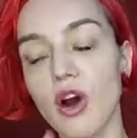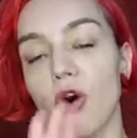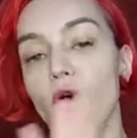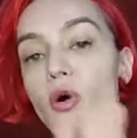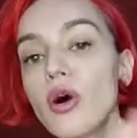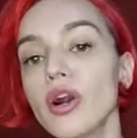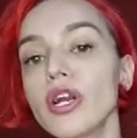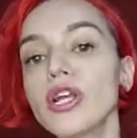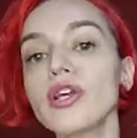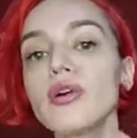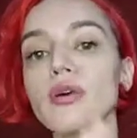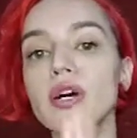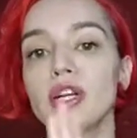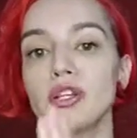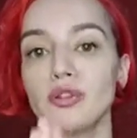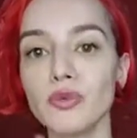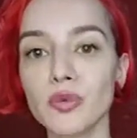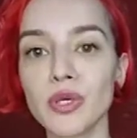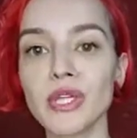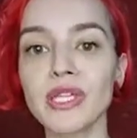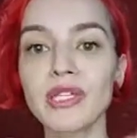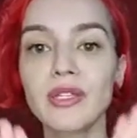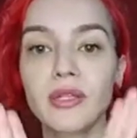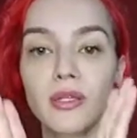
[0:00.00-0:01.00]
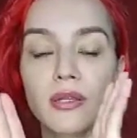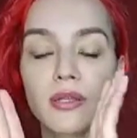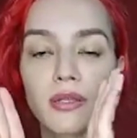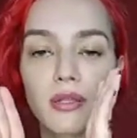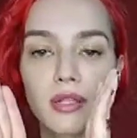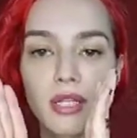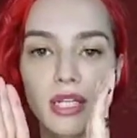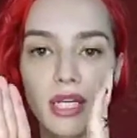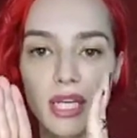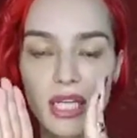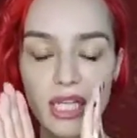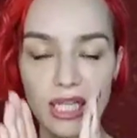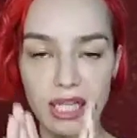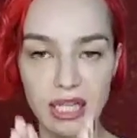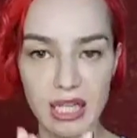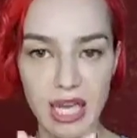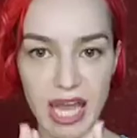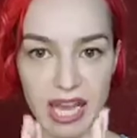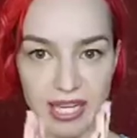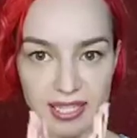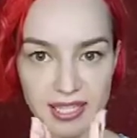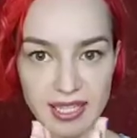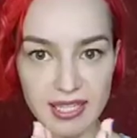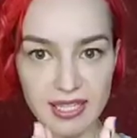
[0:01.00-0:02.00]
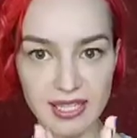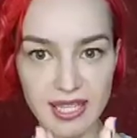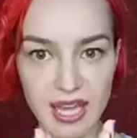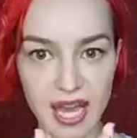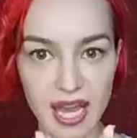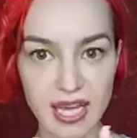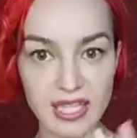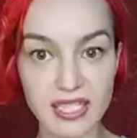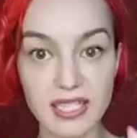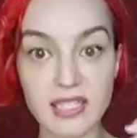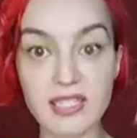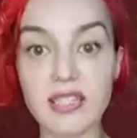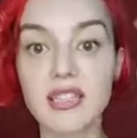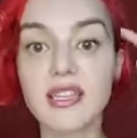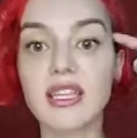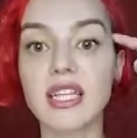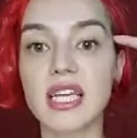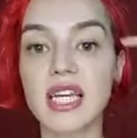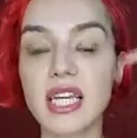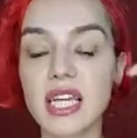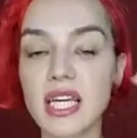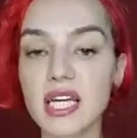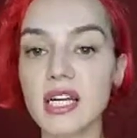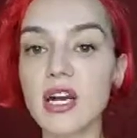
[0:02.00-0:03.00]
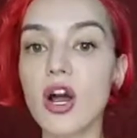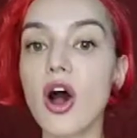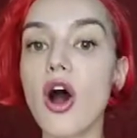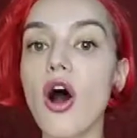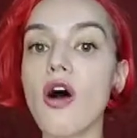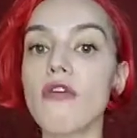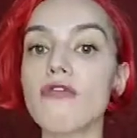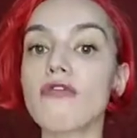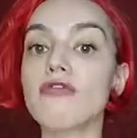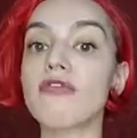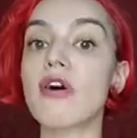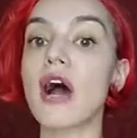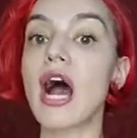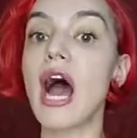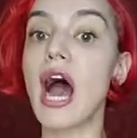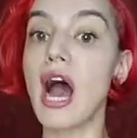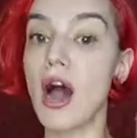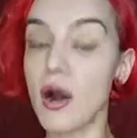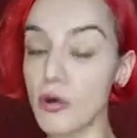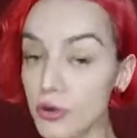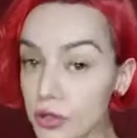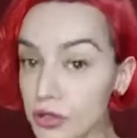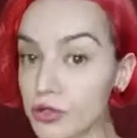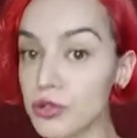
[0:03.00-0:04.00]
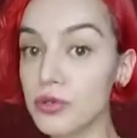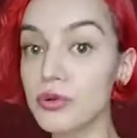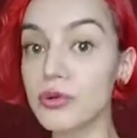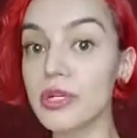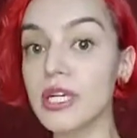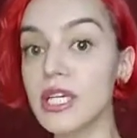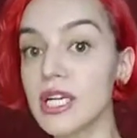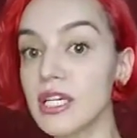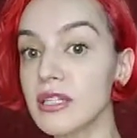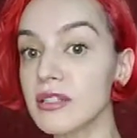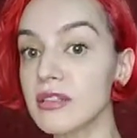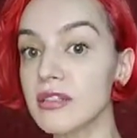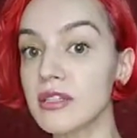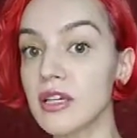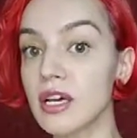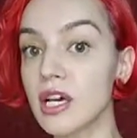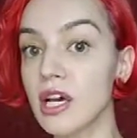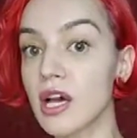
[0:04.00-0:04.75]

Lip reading: Or you are doing in exercise thinking of how you're doing it.